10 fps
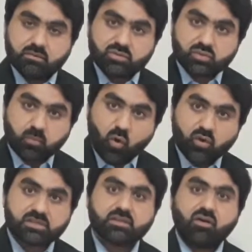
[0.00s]

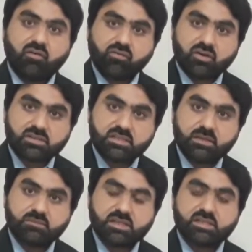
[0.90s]
spores of
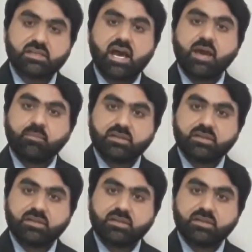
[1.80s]
Clostridium tetani